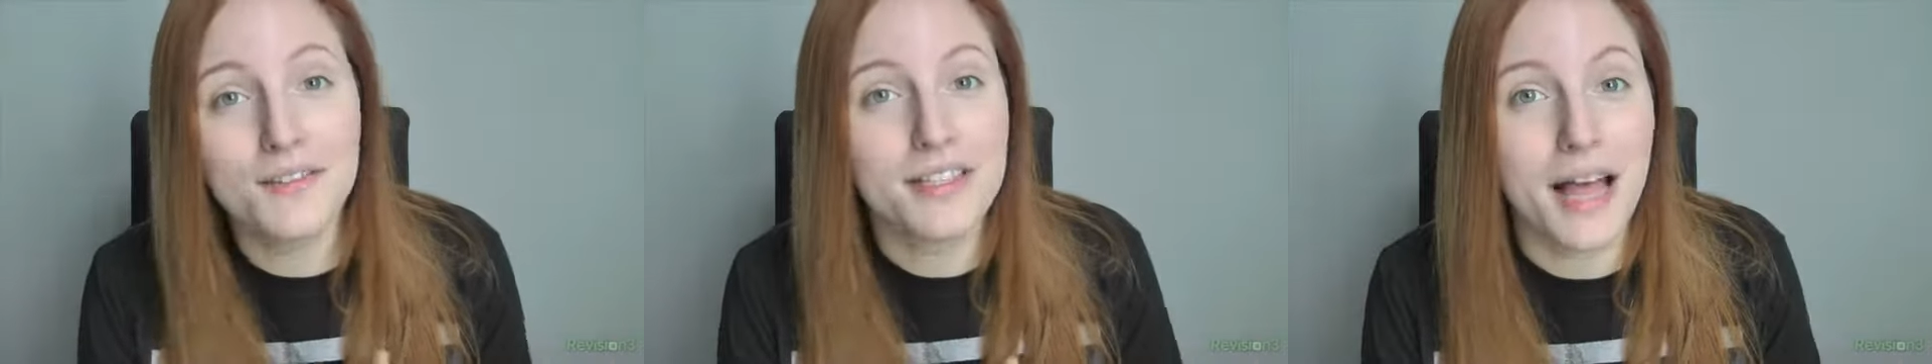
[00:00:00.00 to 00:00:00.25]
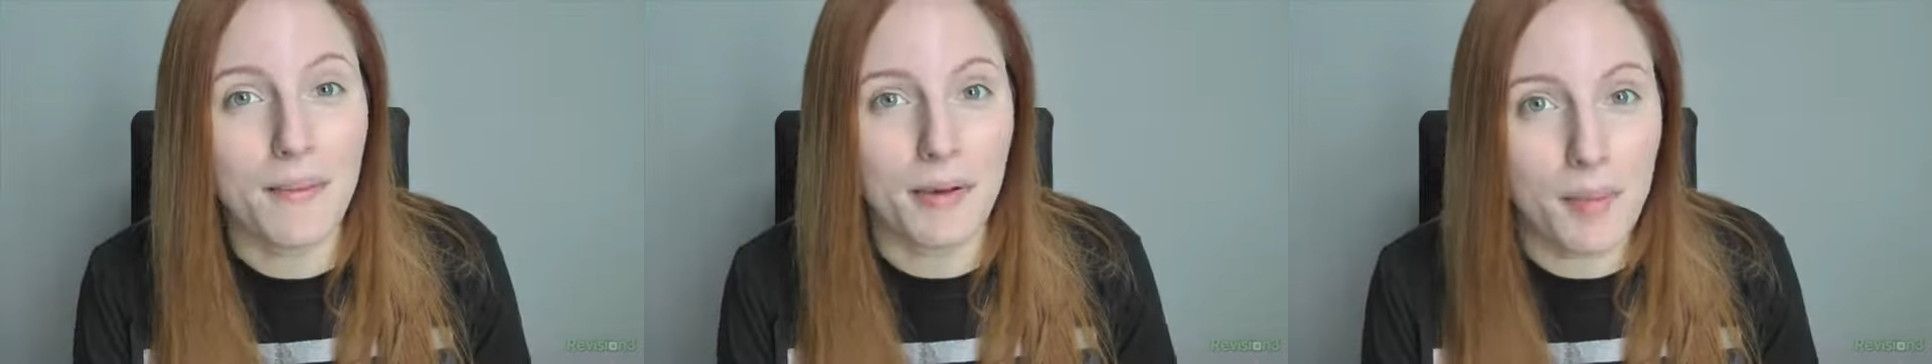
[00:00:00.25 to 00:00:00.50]
of
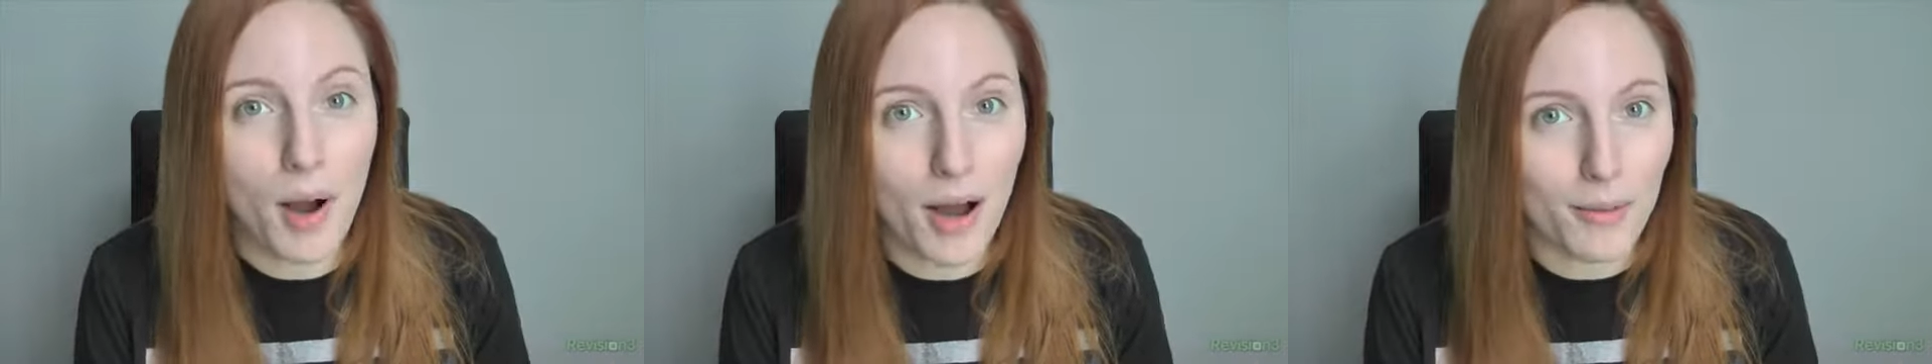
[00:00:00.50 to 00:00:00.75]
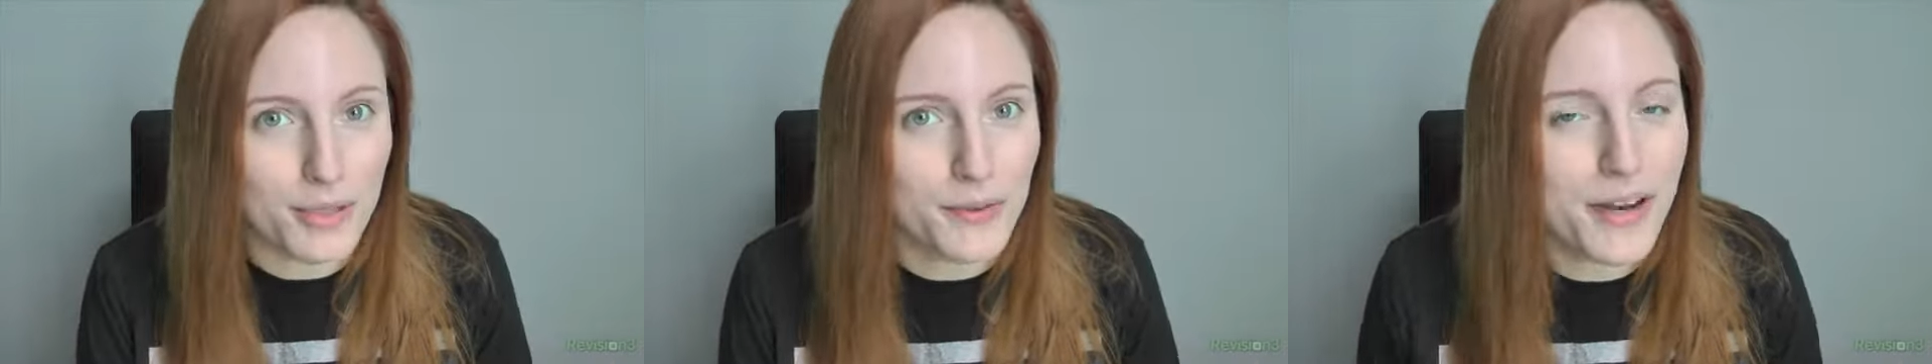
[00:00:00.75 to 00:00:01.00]
slapping
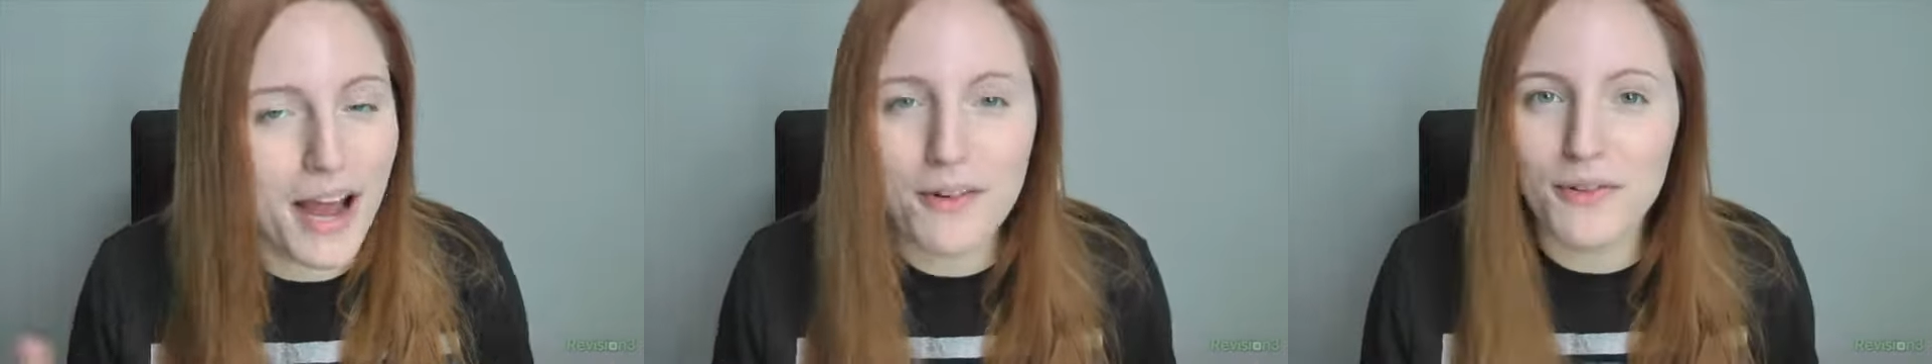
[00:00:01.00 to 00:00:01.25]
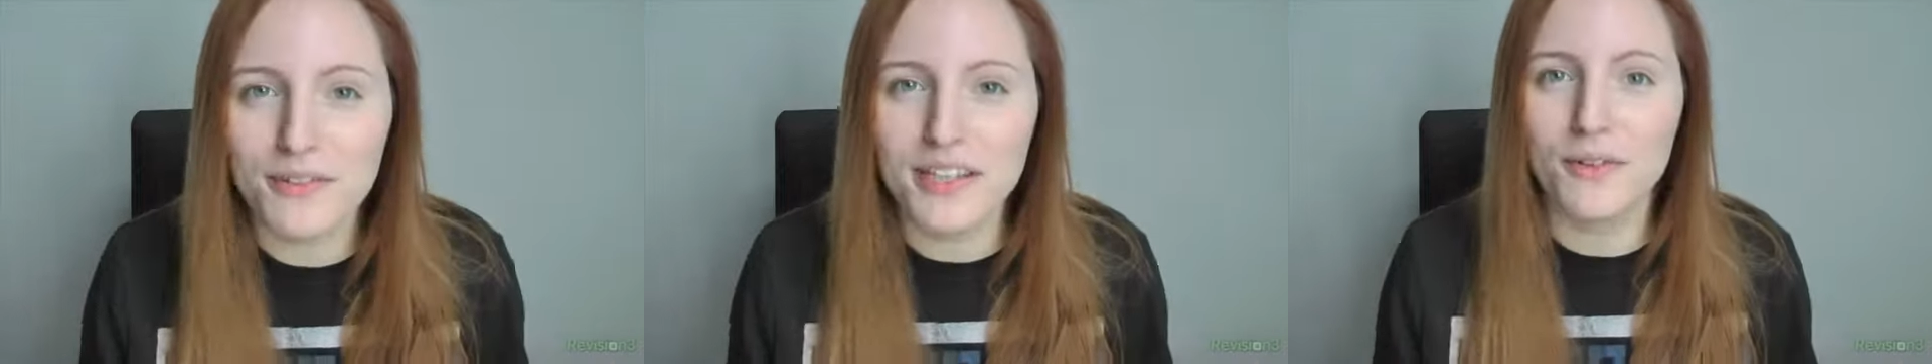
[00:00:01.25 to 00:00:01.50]
palms, you
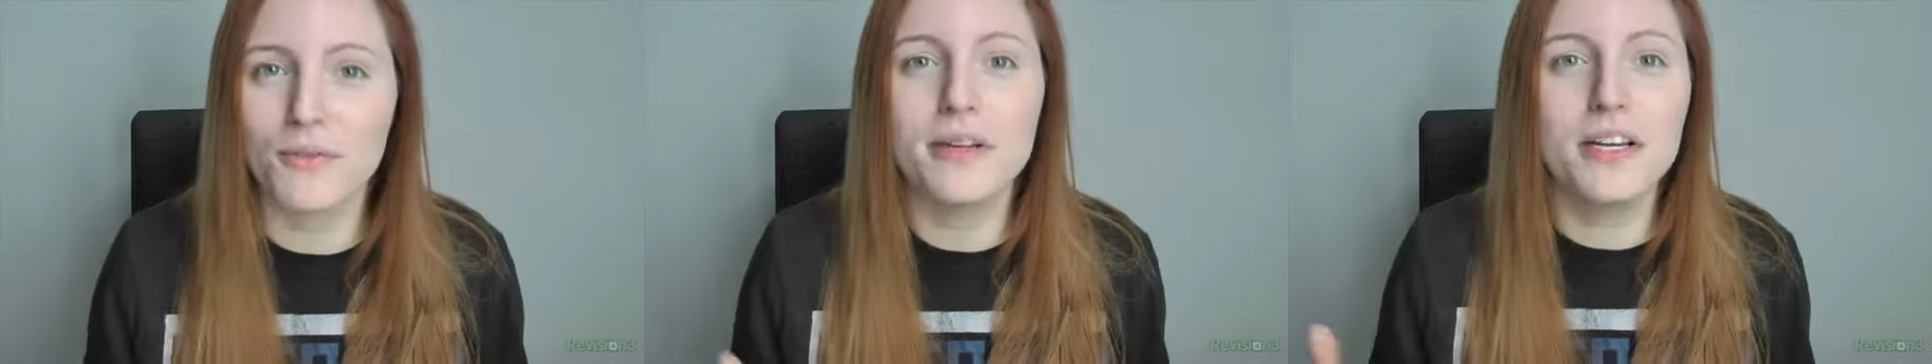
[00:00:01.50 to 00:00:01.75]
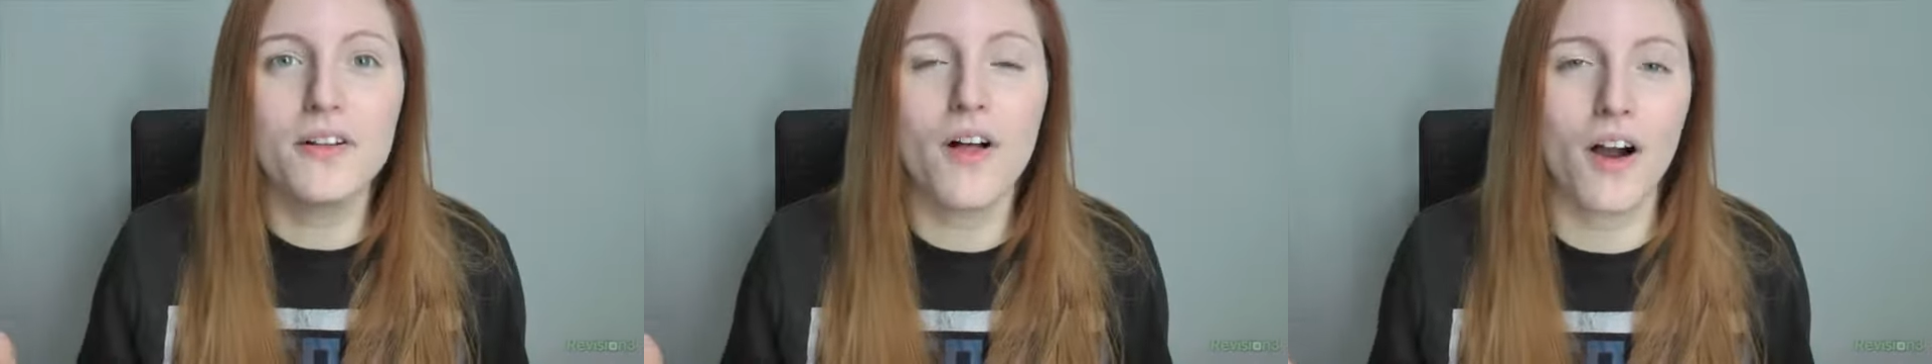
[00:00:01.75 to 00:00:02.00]
now don't need a
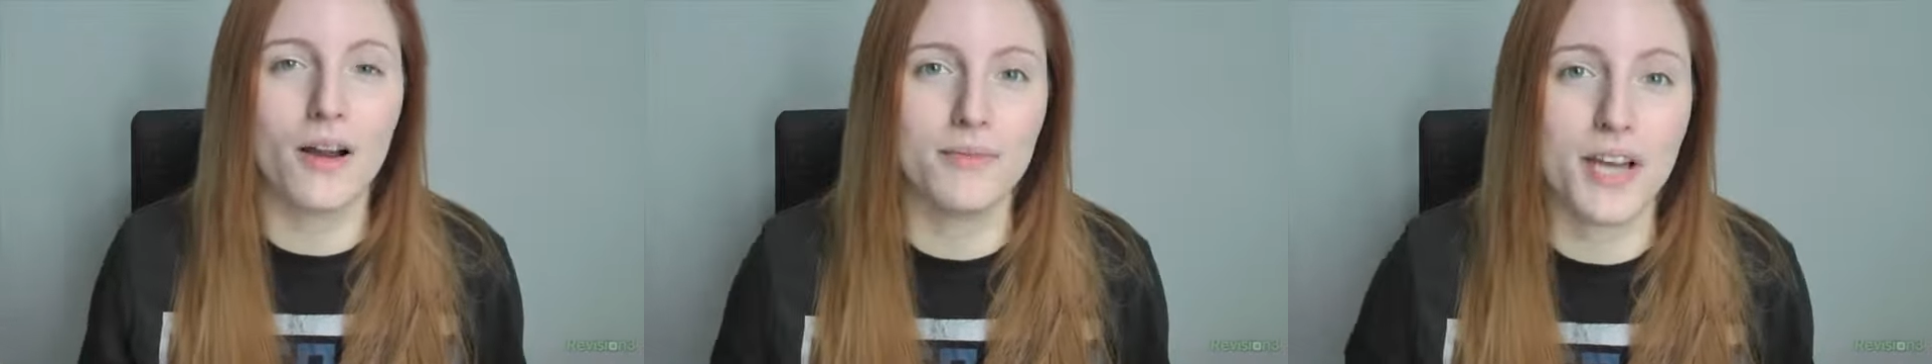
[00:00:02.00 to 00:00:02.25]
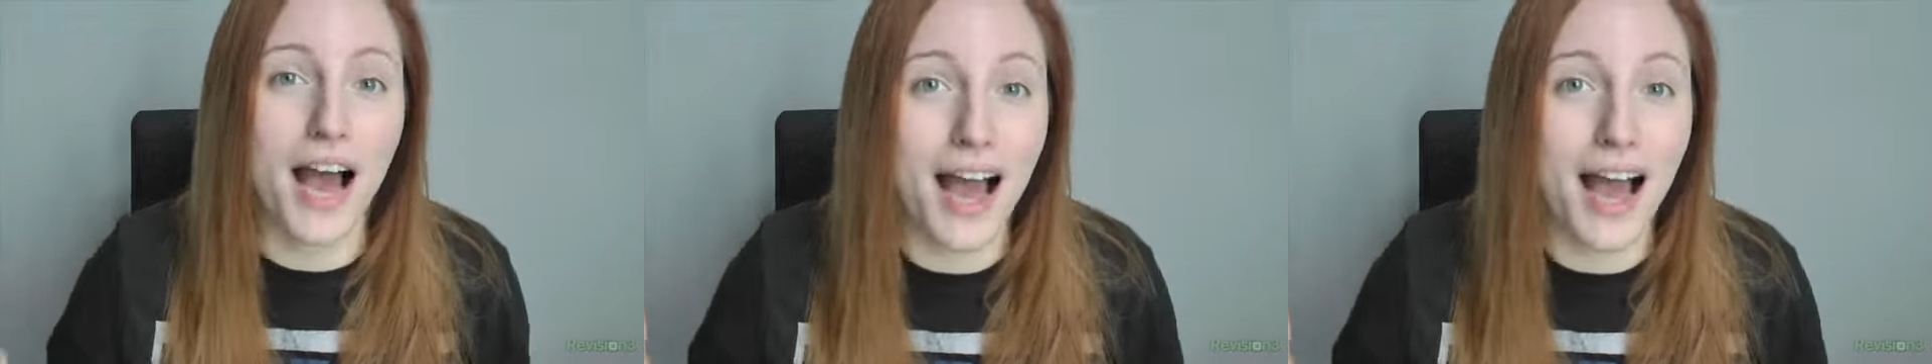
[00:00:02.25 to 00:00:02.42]
real arm to